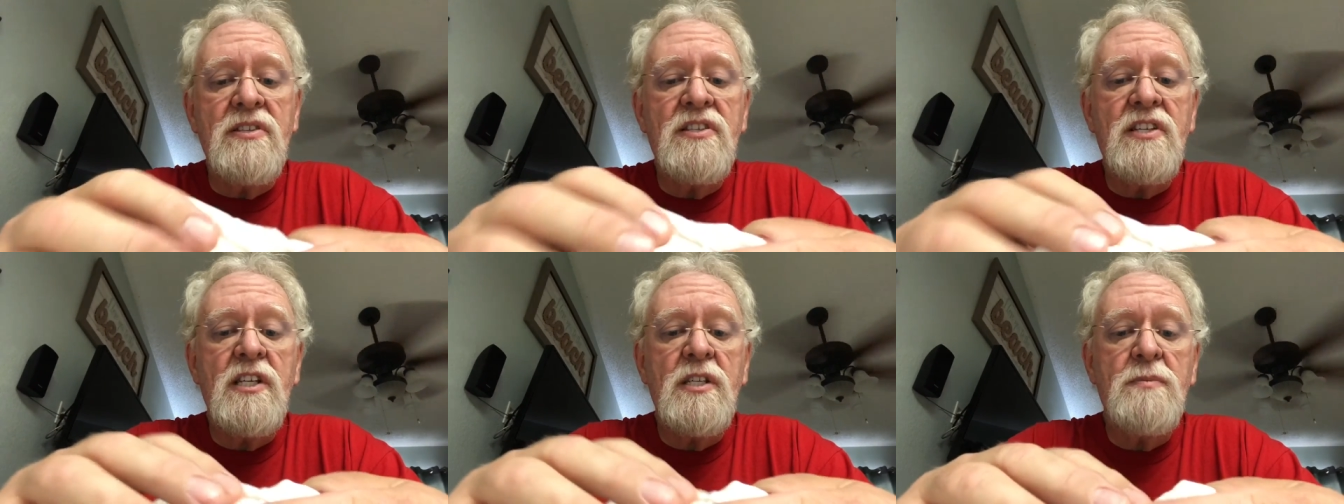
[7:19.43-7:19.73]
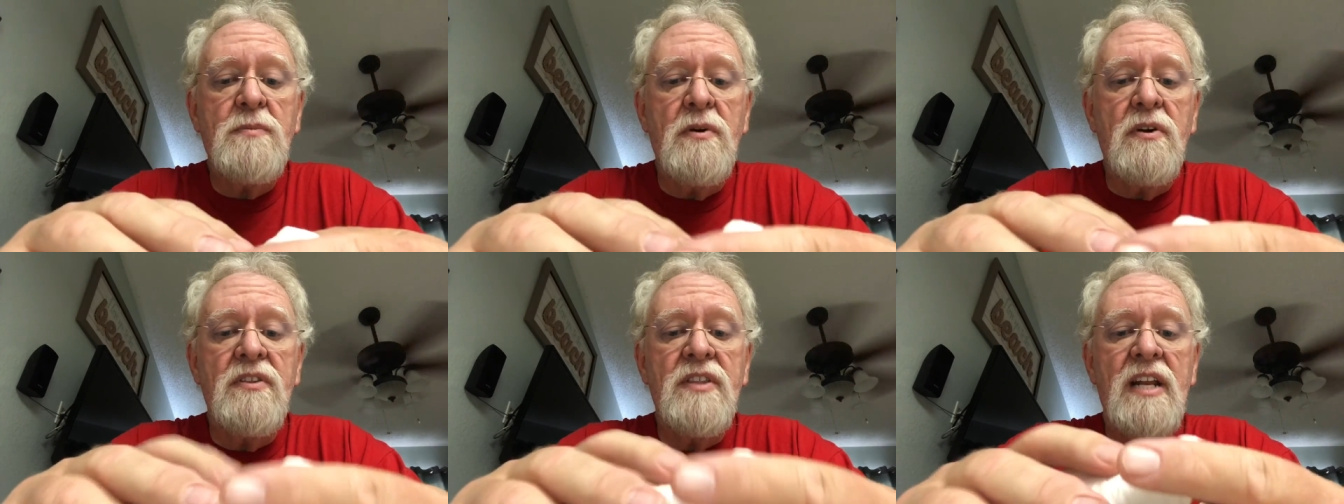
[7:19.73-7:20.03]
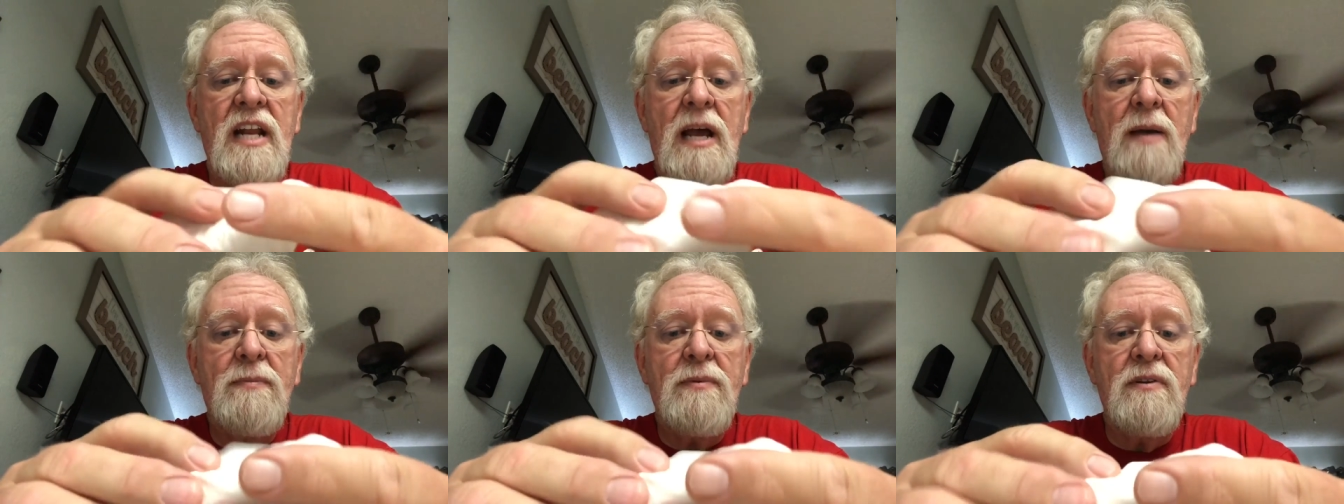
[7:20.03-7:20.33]
sixth period
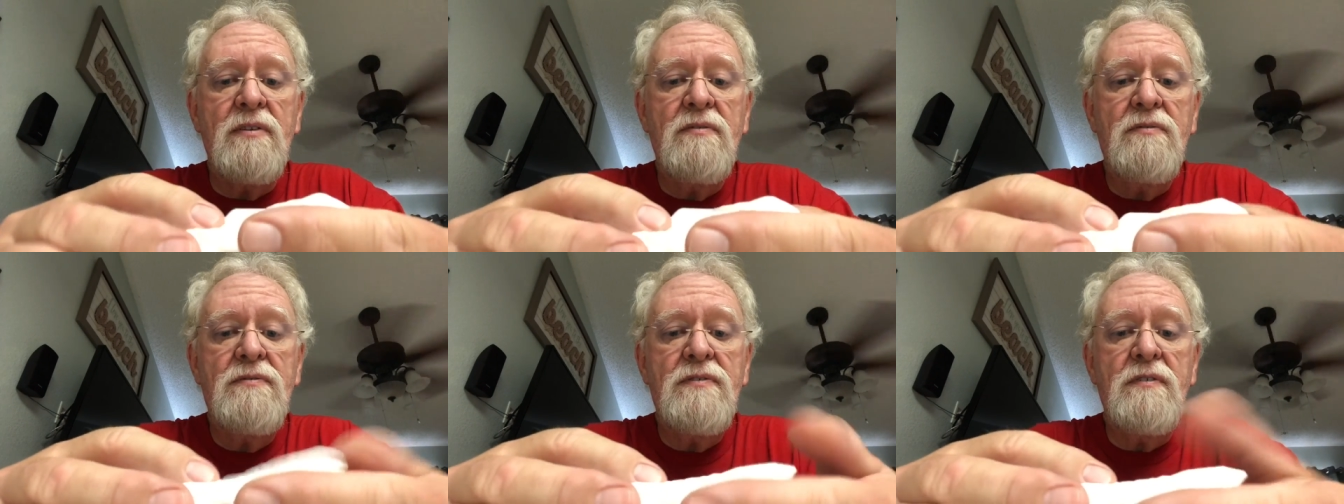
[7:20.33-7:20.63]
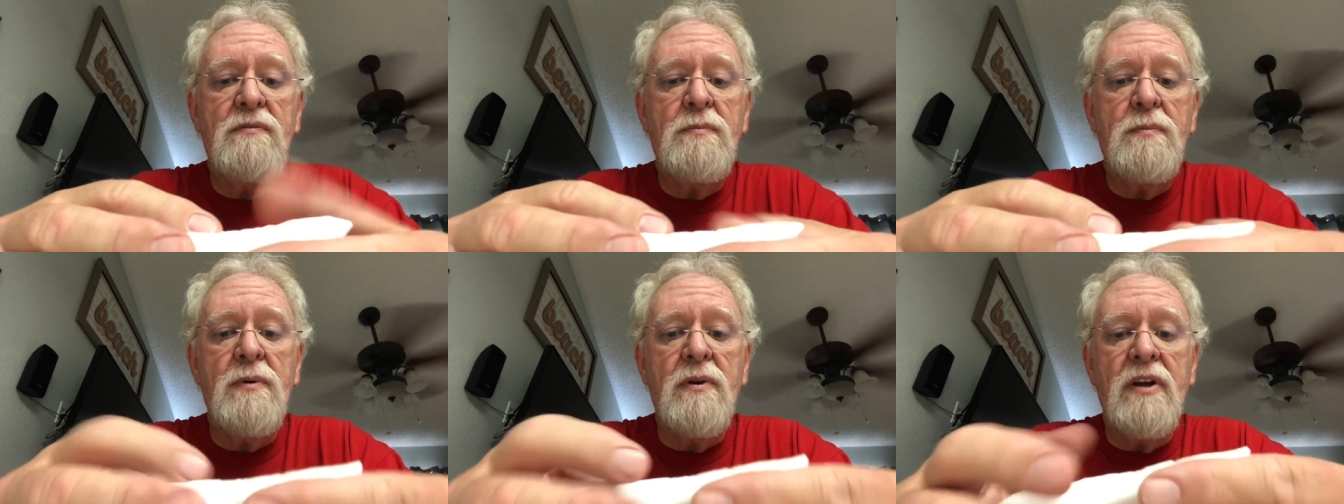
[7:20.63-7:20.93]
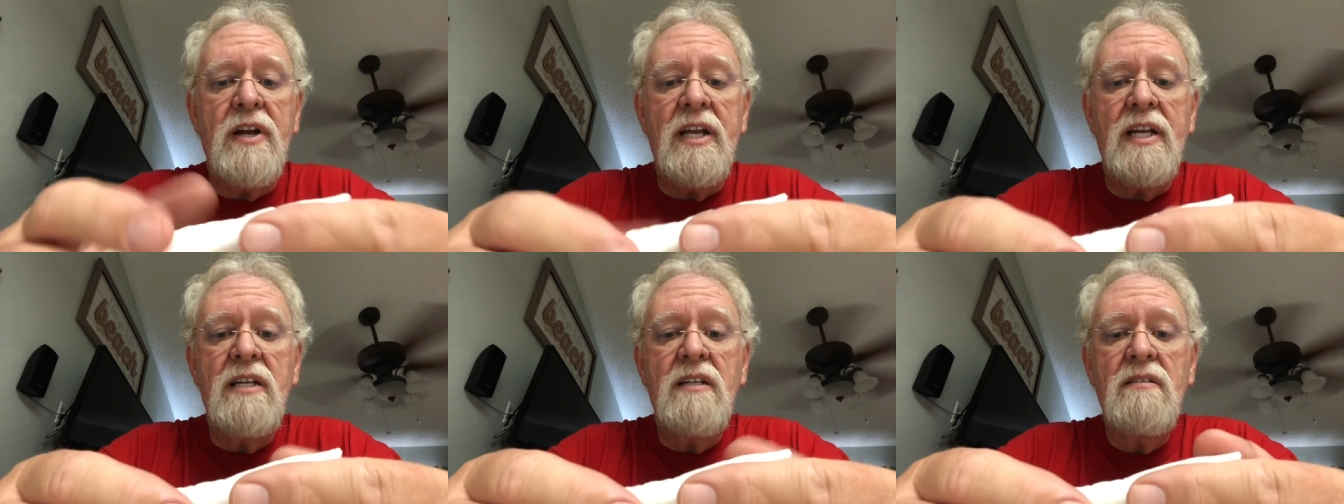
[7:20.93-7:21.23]
that happened in fifth
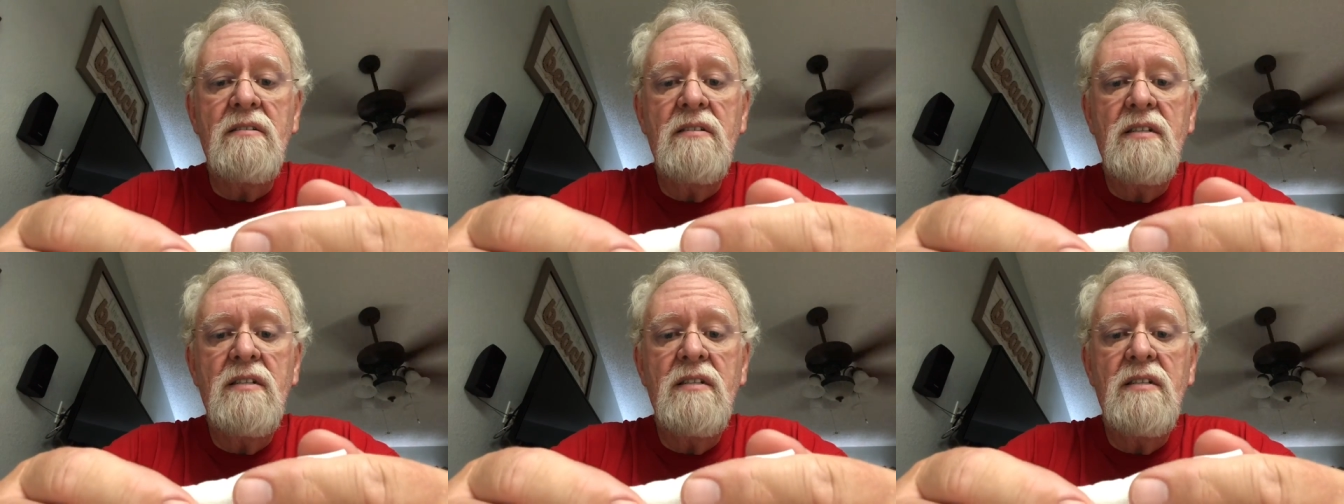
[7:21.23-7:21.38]
period.